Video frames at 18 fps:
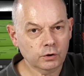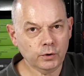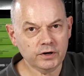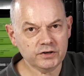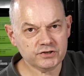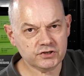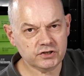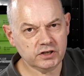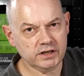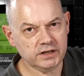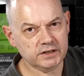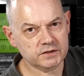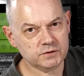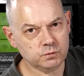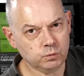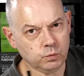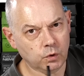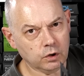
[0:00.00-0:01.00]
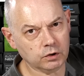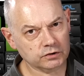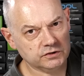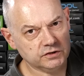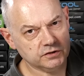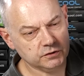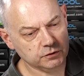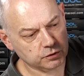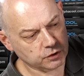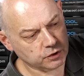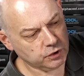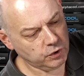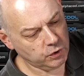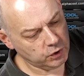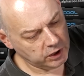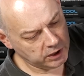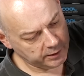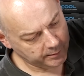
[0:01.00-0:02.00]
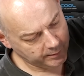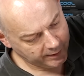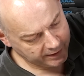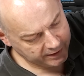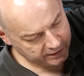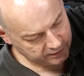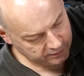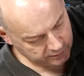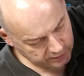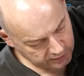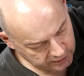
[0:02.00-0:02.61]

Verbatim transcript: Question is, what sort of cooling am I going to